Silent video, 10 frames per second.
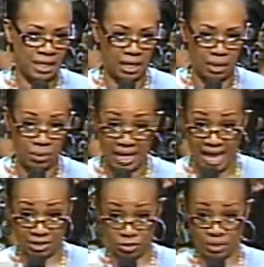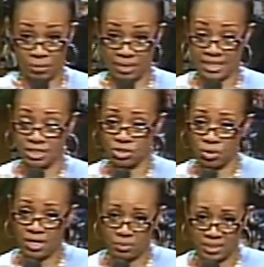when he
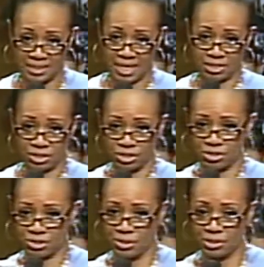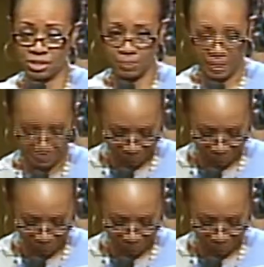joined West Angeles Church, but